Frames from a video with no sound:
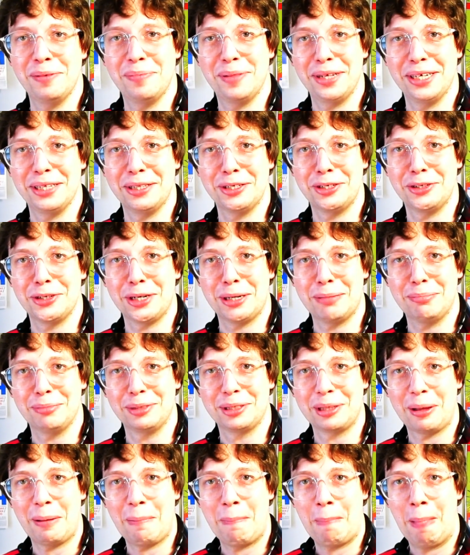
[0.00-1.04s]
play the drums.
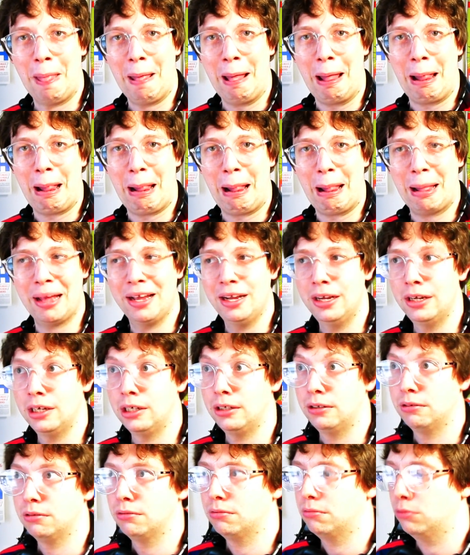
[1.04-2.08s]
Okay,
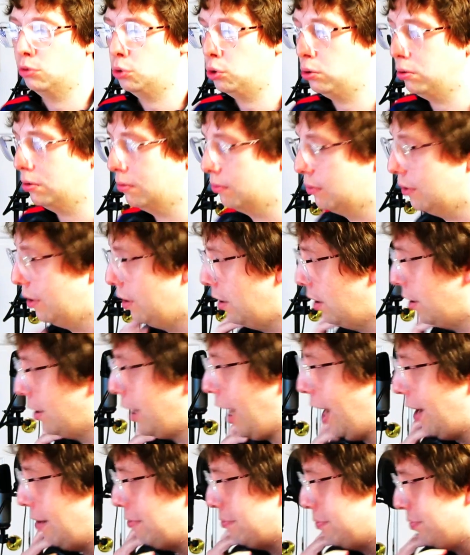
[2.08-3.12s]

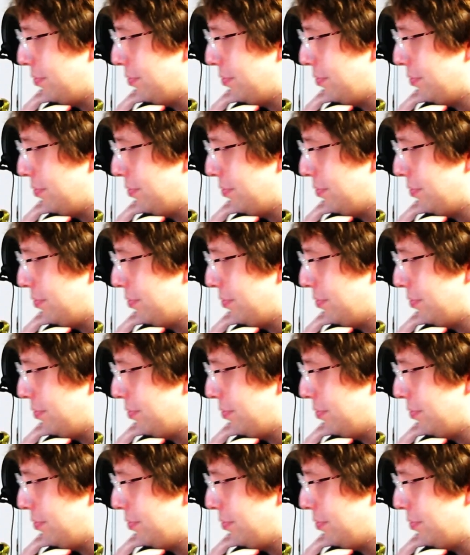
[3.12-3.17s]
I'm